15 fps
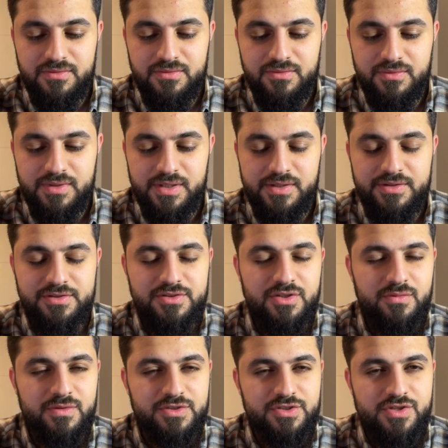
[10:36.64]
when there's so
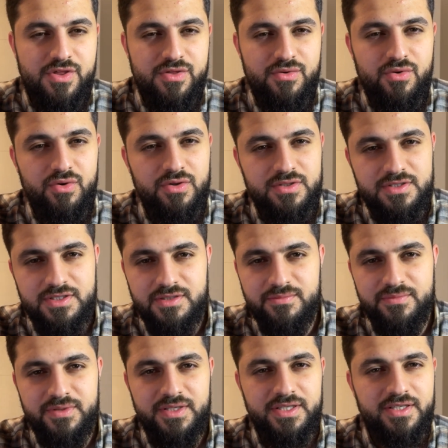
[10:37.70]
much thoughts and
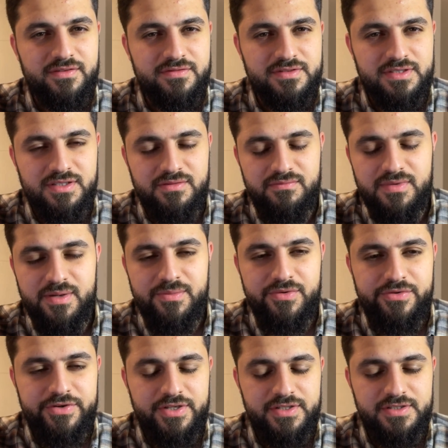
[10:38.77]
beliefs and
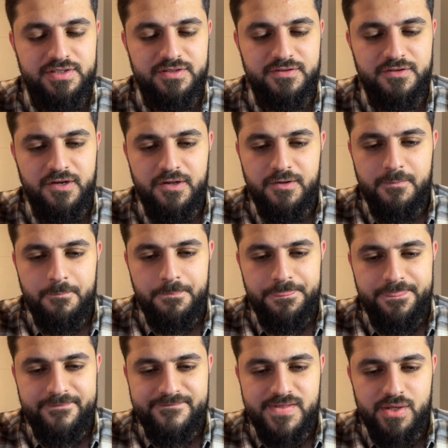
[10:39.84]
memories and
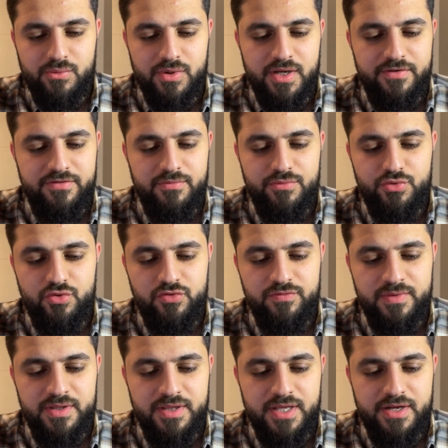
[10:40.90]
whatever
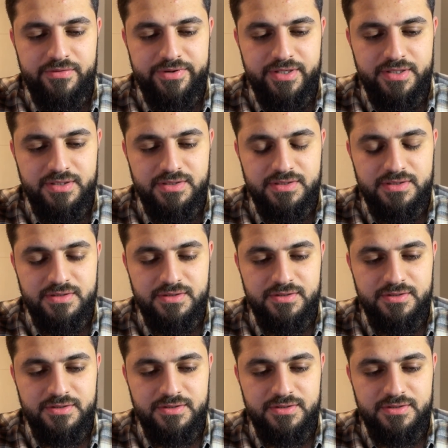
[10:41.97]
movement there is,